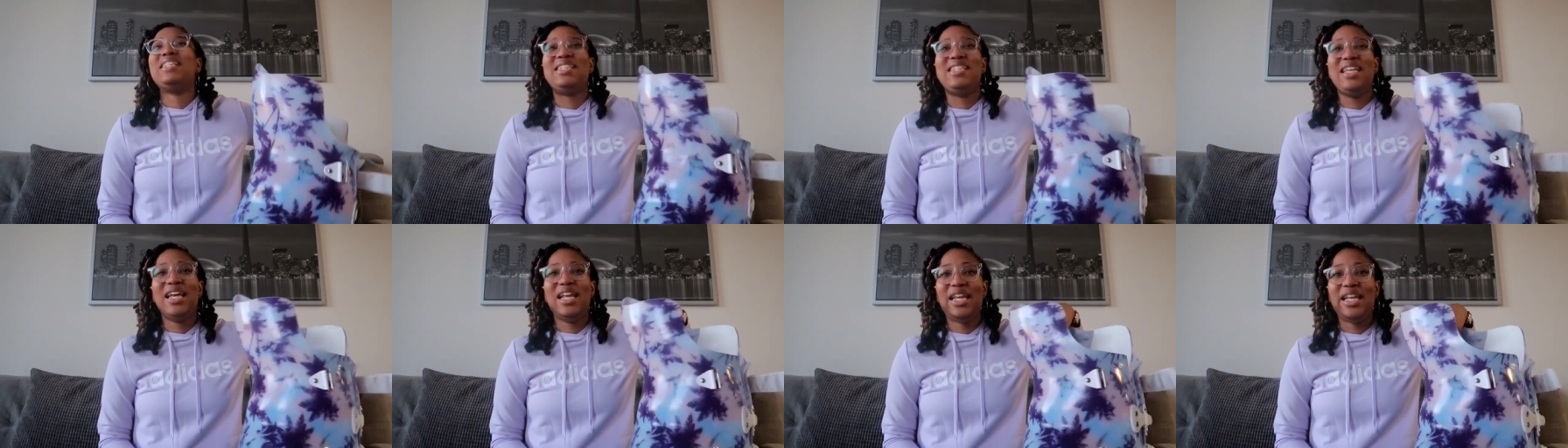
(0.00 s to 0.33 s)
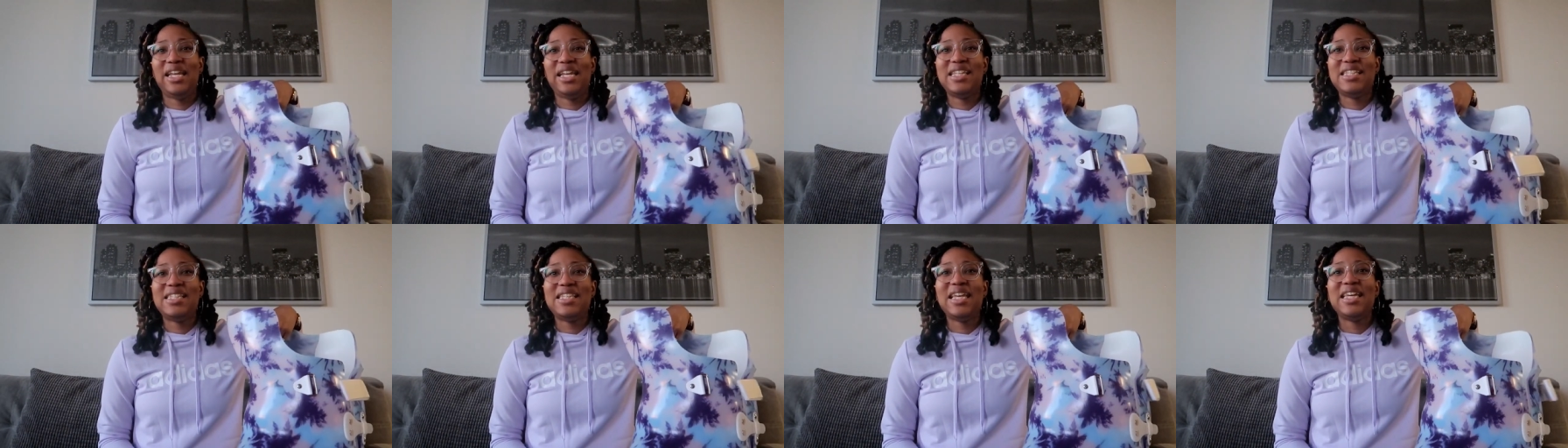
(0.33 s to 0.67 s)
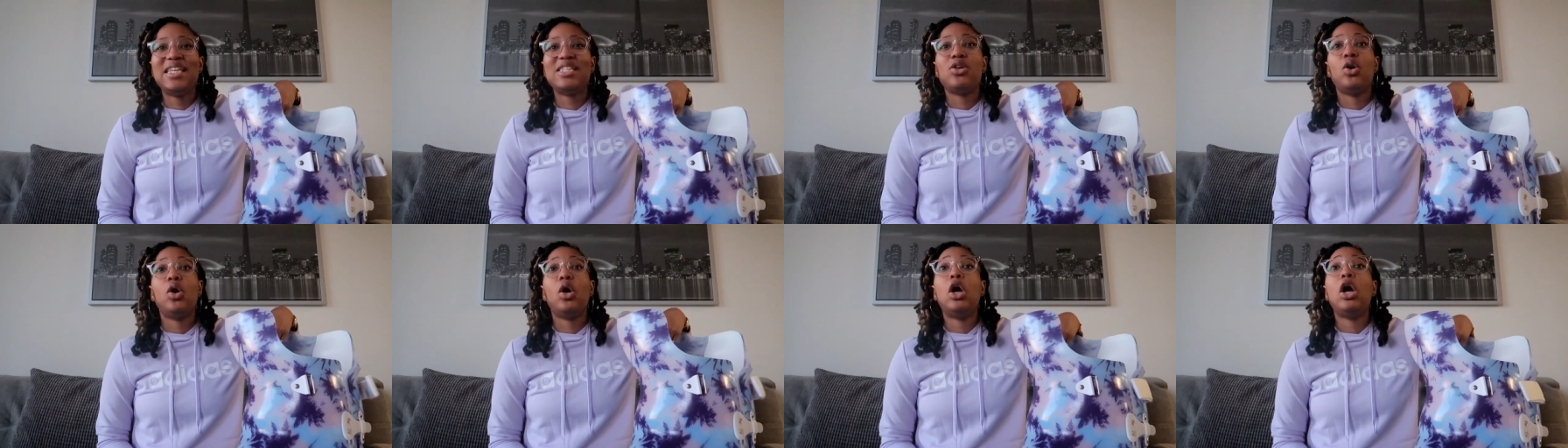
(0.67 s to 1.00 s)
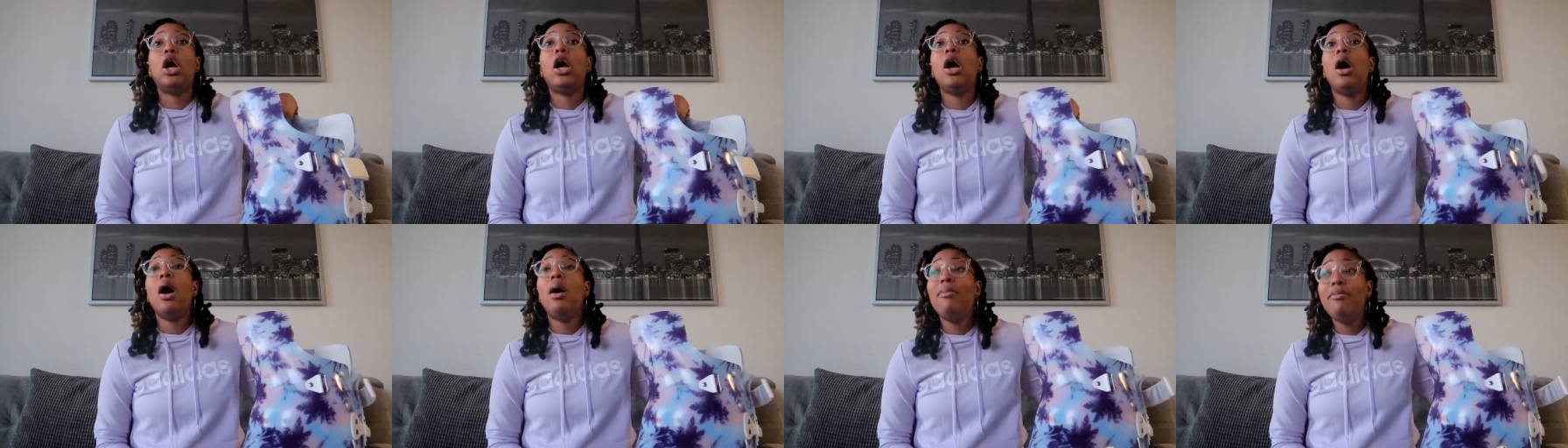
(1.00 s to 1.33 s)
to tell you this thing is
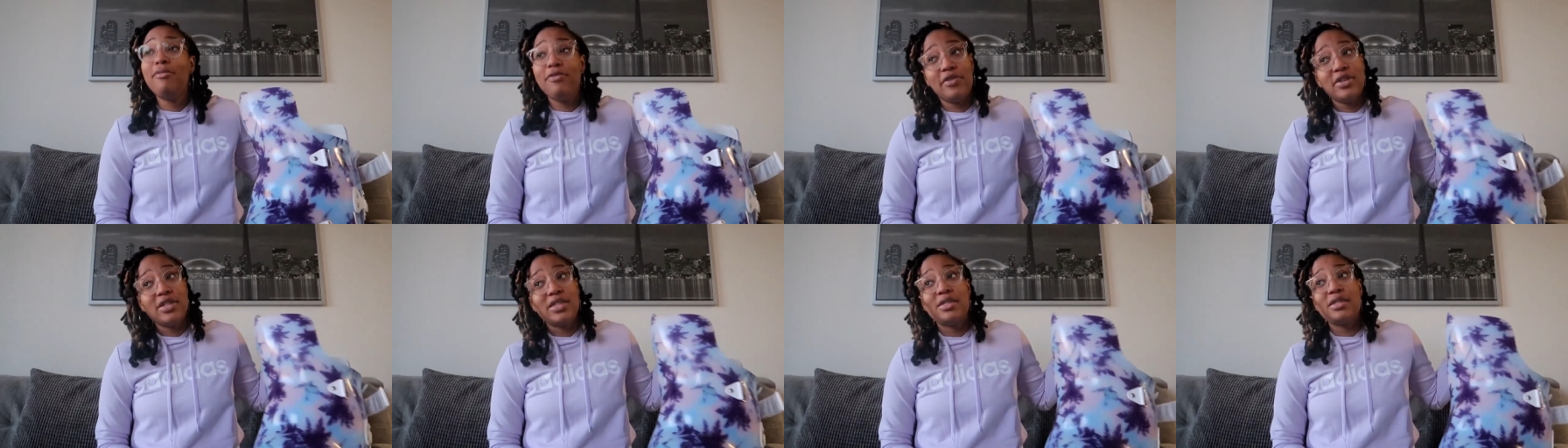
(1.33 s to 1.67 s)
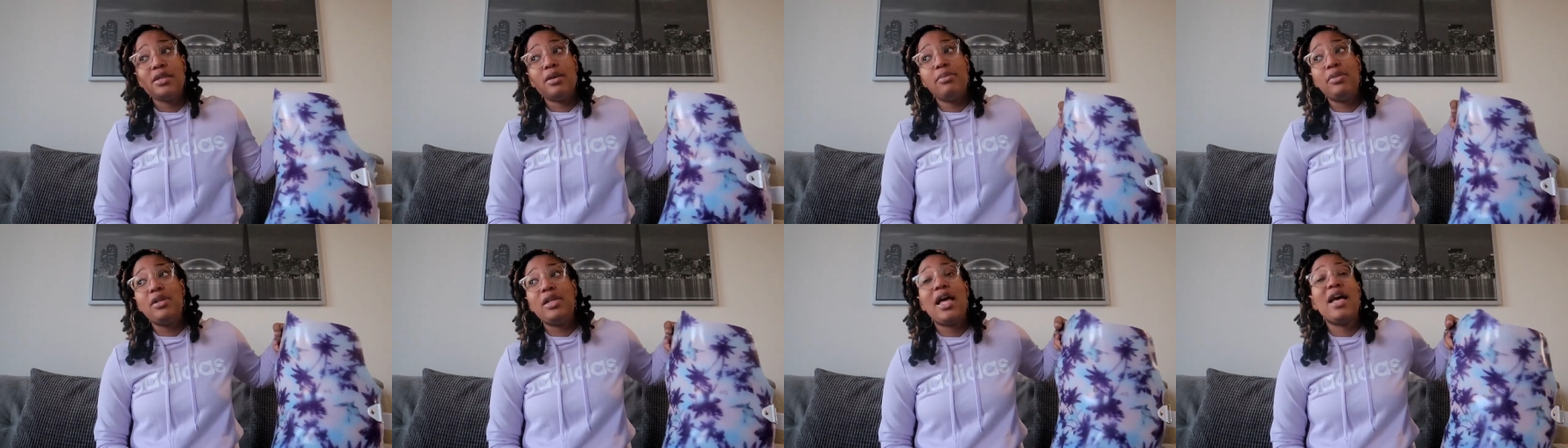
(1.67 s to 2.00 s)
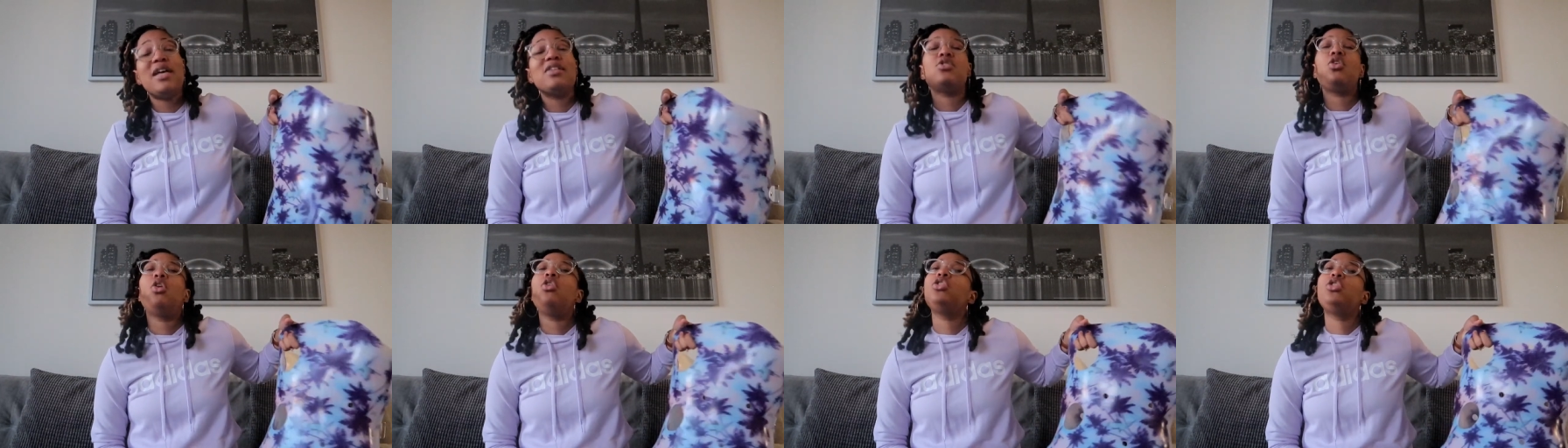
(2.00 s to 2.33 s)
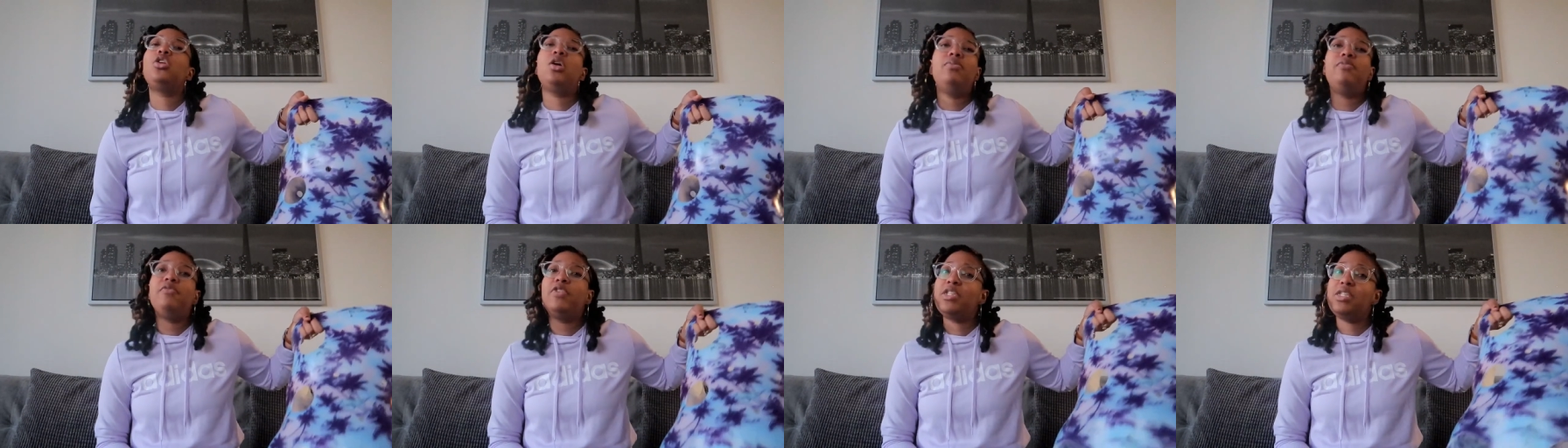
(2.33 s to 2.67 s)
uncomfortable as
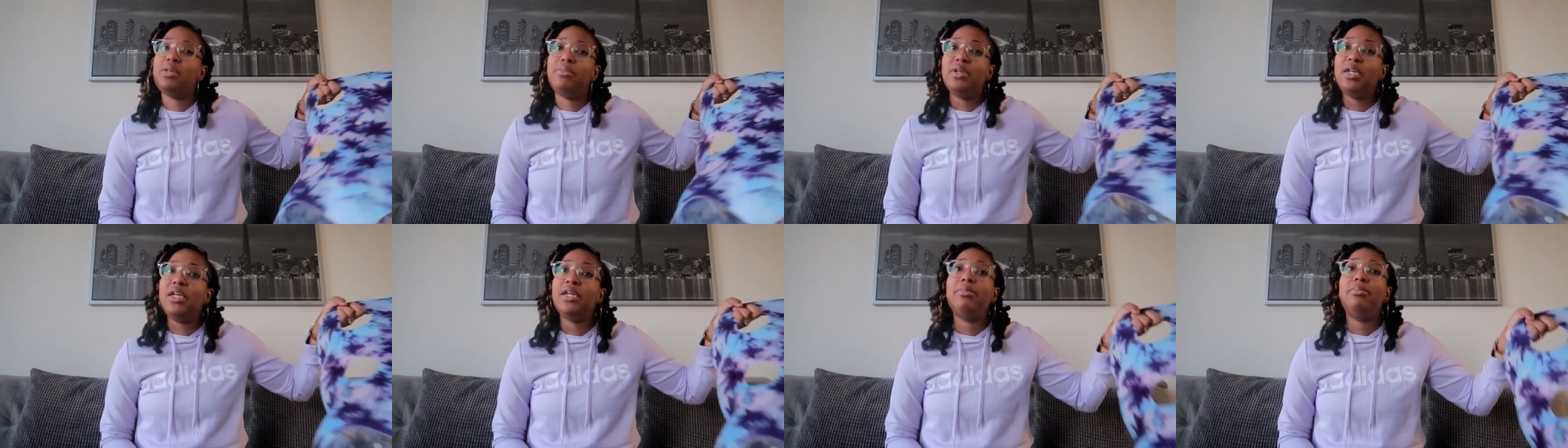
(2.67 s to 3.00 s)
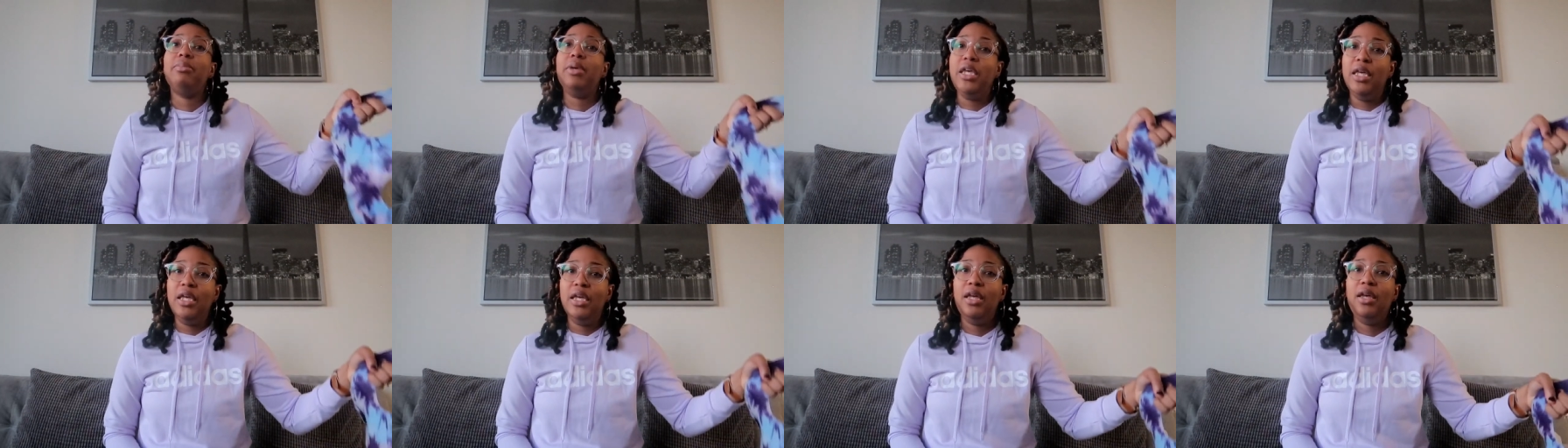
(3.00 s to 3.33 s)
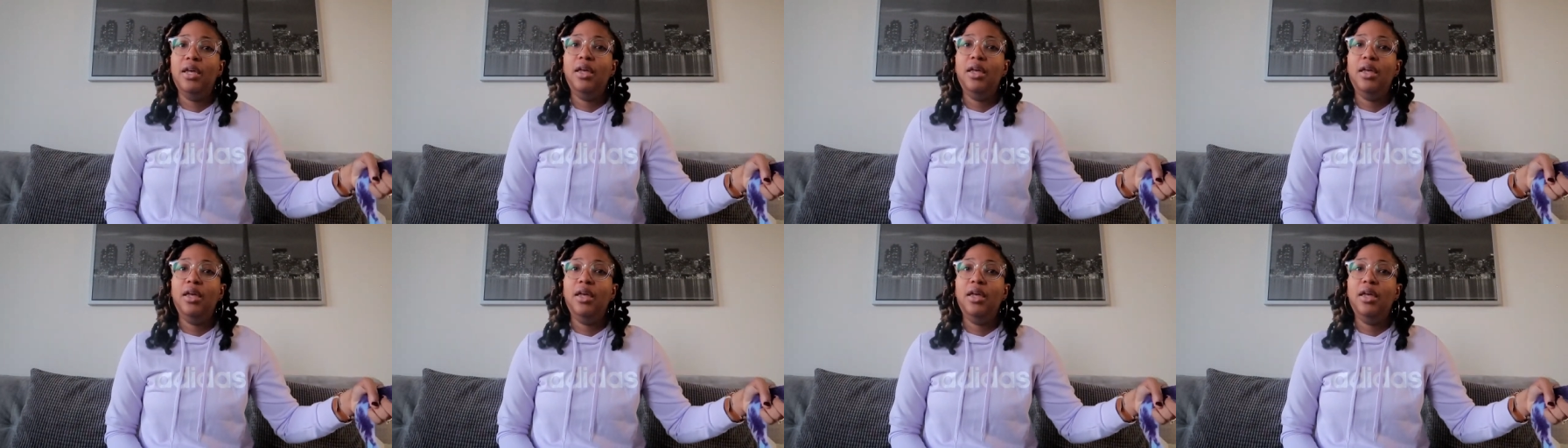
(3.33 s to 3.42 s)
uncomfortable can be